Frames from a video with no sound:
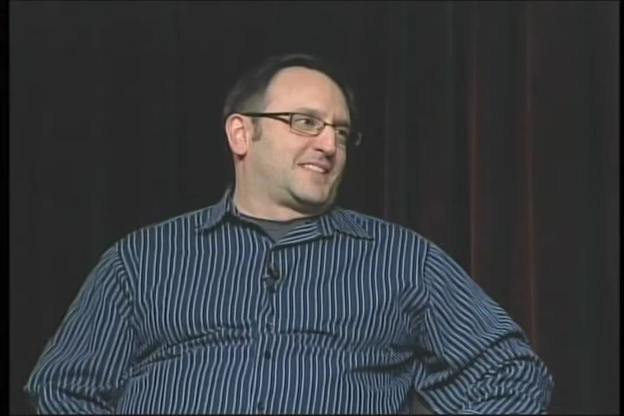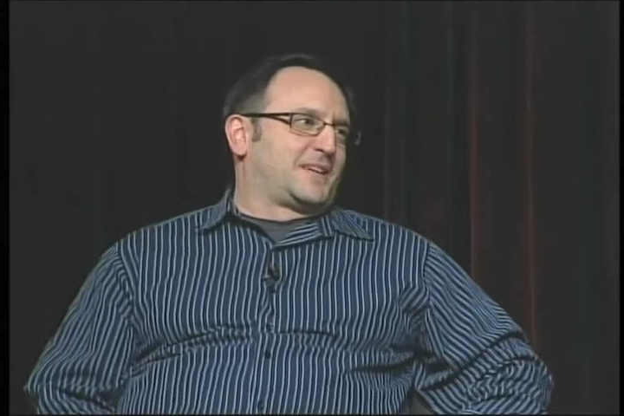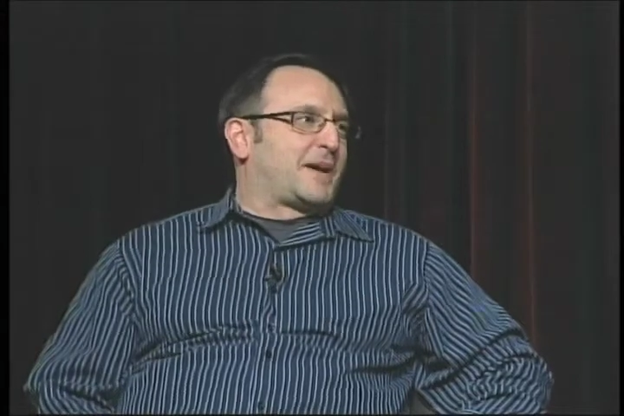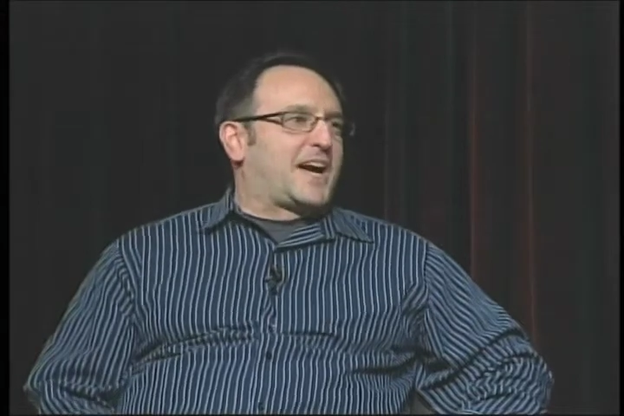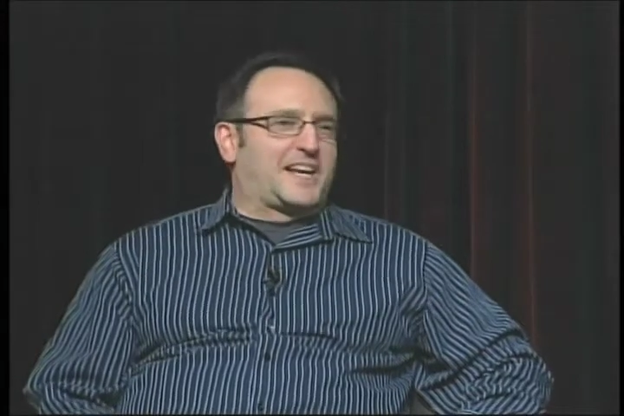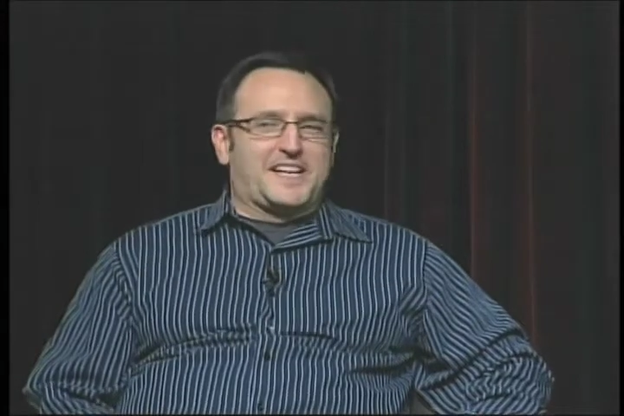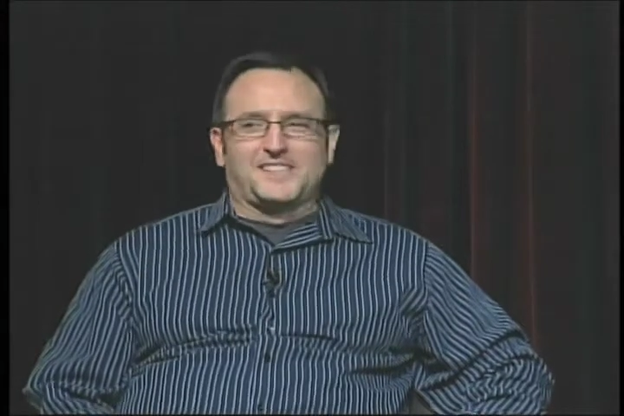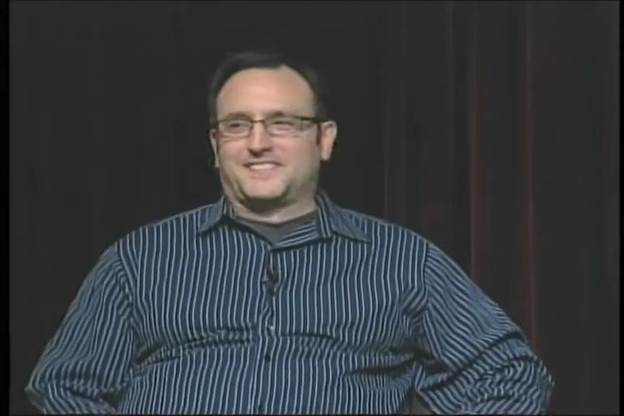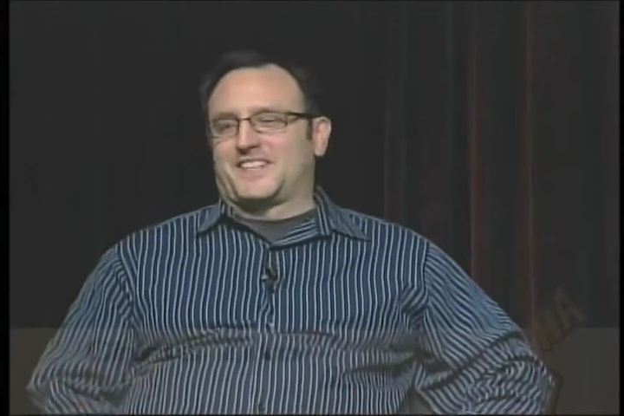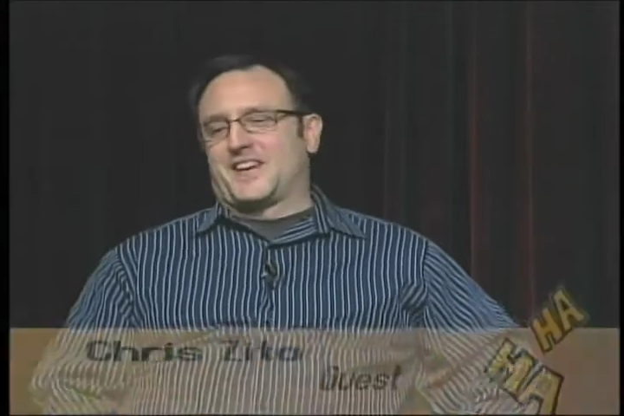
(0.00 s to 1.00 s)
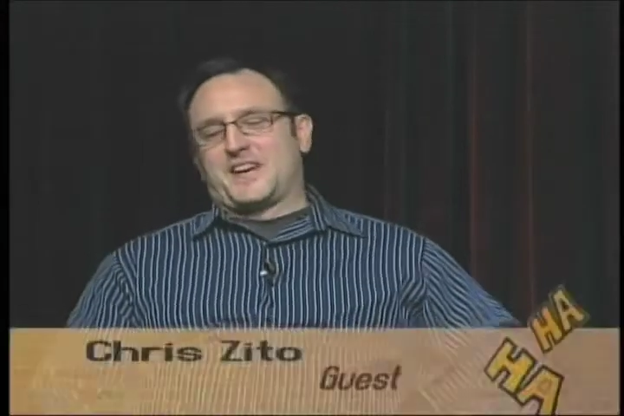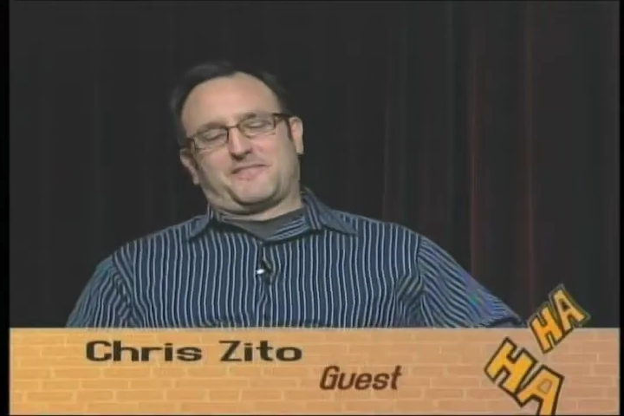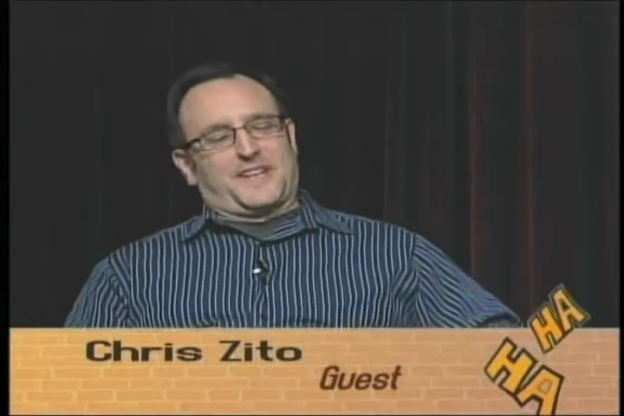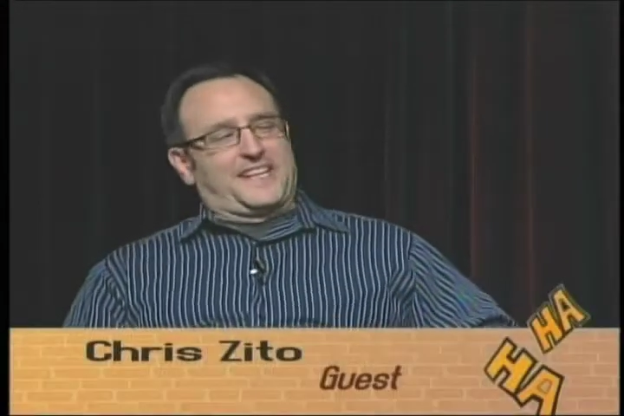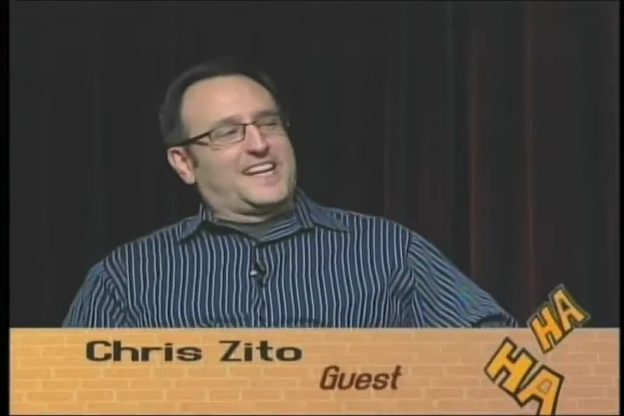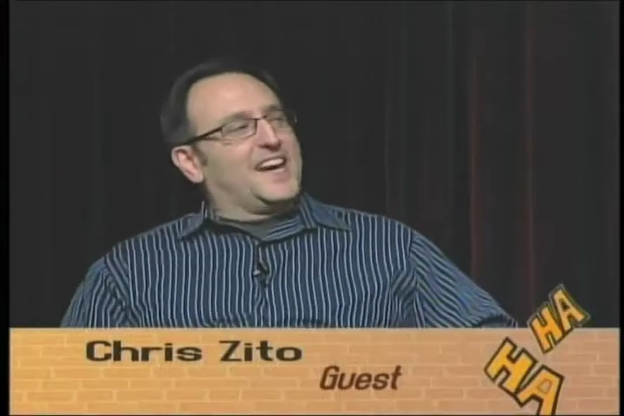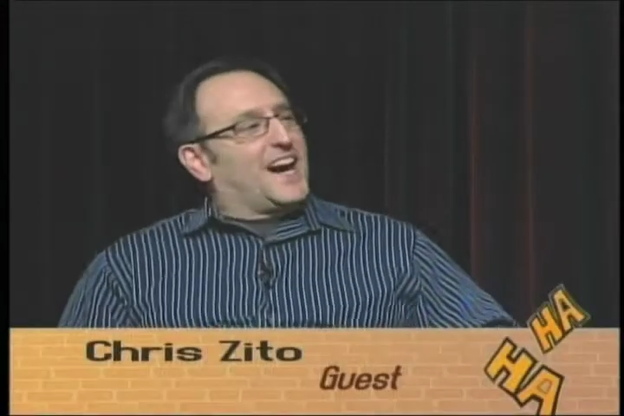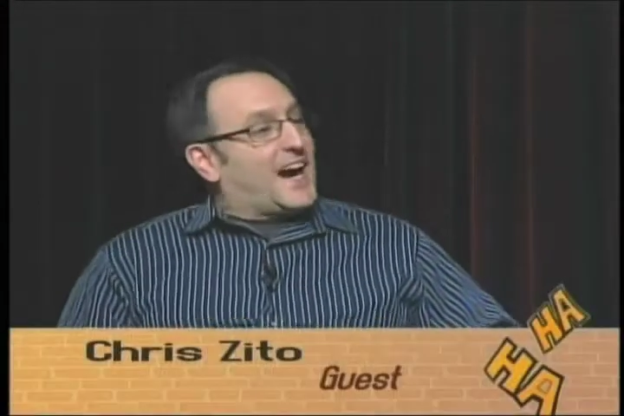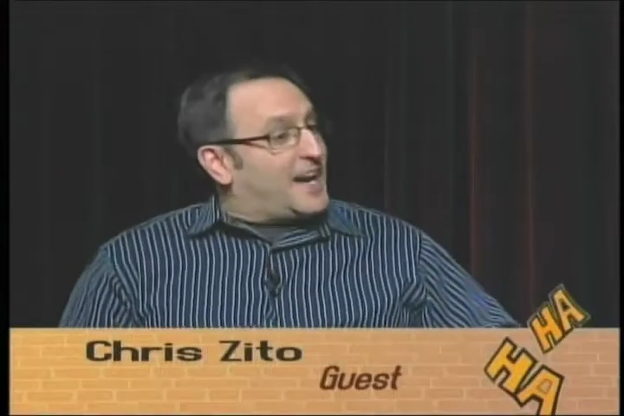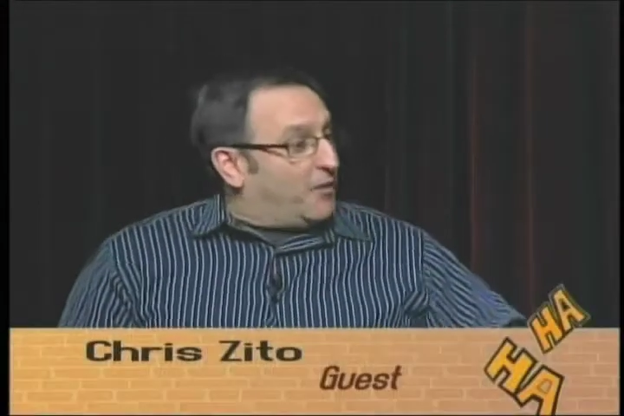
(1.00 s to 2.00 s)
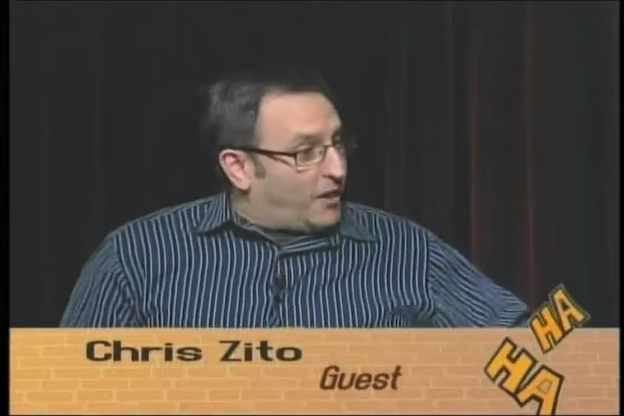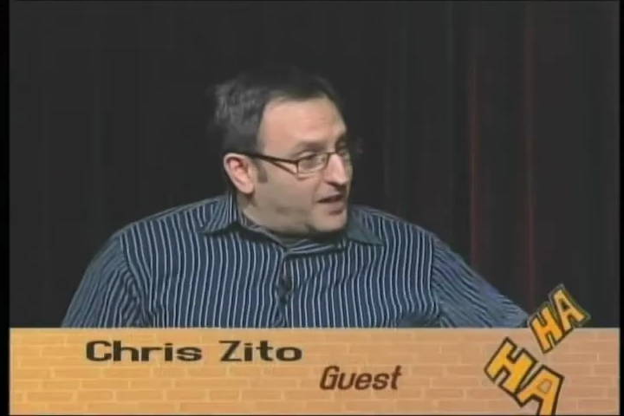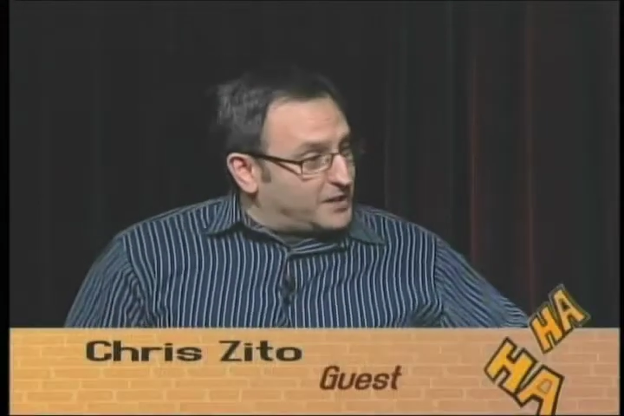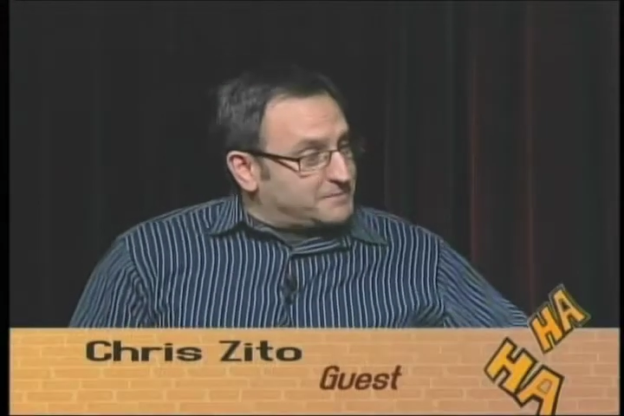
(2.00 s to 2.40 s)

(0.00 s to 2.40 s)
Am I on now? There I am, finally. Hi, how are you?